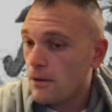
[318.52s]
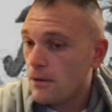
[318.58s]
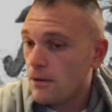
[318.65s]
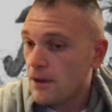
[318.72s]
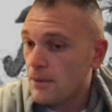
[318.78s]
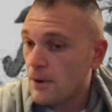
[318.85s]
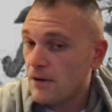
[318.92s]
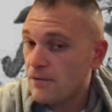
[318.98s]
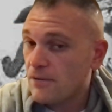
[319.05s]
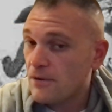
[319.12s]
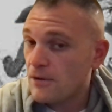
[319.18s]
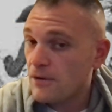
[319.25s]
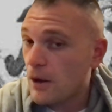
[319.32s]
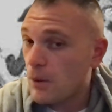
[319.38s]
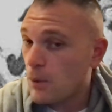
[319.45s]
They might
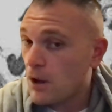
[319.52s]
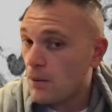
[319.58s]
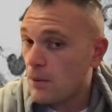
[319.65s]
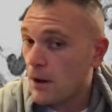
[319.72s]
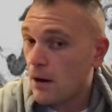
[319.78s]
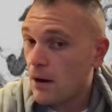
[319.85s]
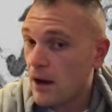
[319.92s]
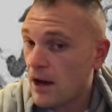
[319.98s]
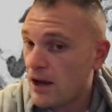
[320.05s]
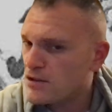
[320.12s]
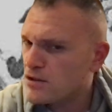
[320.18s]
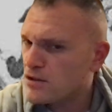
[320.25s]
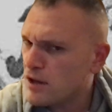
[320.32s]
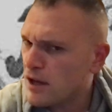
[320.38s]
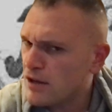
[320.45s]
feel that way about a
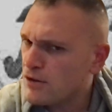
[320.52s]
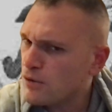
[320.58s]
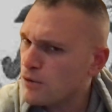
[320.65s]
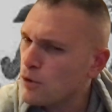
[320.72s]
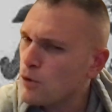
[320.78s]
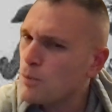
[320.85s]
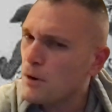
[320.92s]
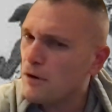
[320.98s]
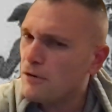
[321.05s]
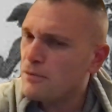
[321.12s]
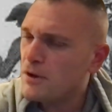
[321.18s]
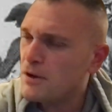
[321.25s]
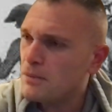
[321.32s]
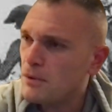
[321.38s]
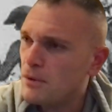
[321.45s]
select group of
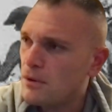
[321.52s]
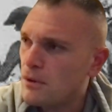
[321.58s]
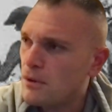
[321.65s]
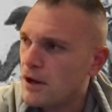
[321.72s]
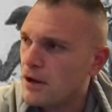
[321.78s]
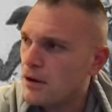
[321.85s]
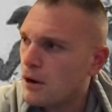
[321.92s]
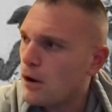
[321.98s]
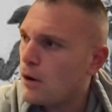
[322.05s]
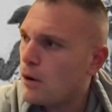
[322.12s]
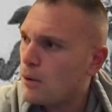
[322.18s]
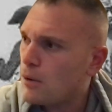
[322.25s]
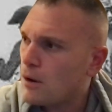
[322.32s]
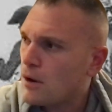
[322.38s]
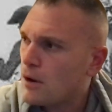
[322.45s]
people, like,
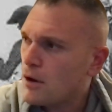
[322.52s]
oh,